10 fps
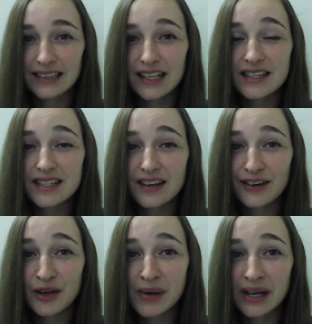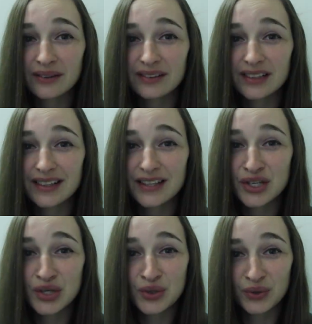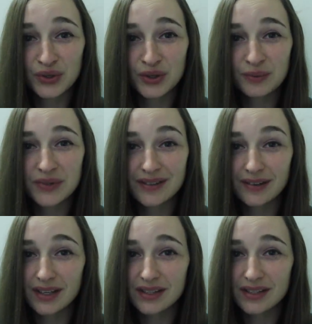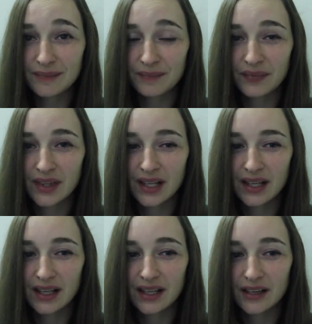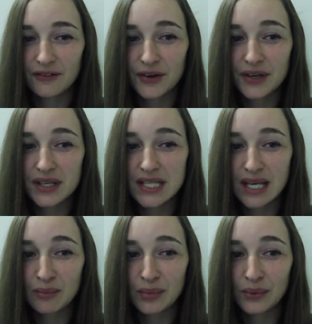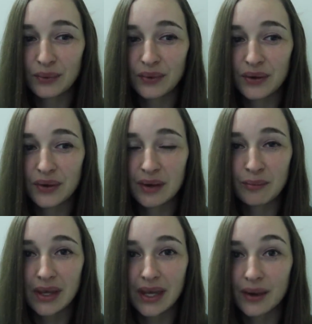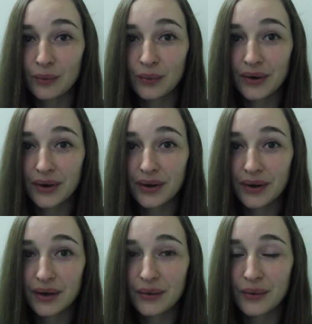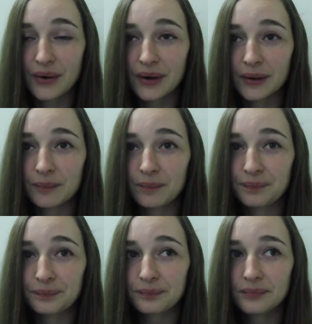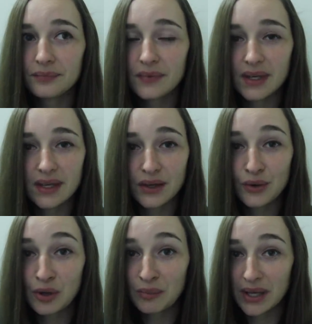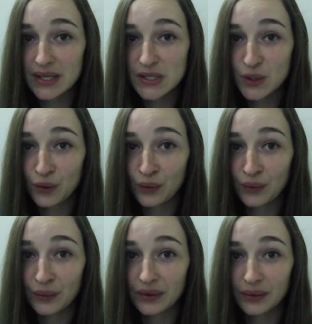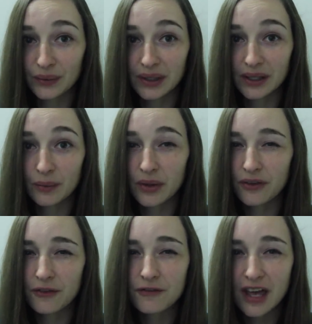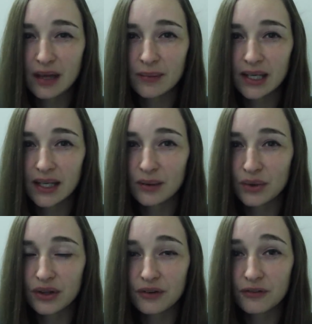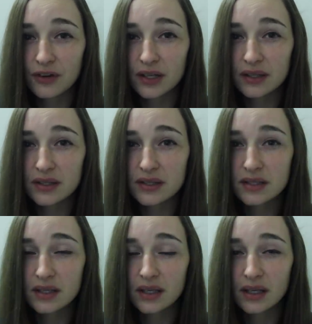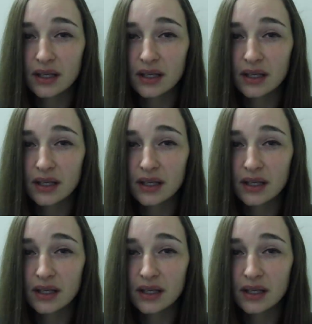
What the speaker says: Let's talk about the short-term stress. For example, you can be at work, or you can be at school, or with your family, with your friends.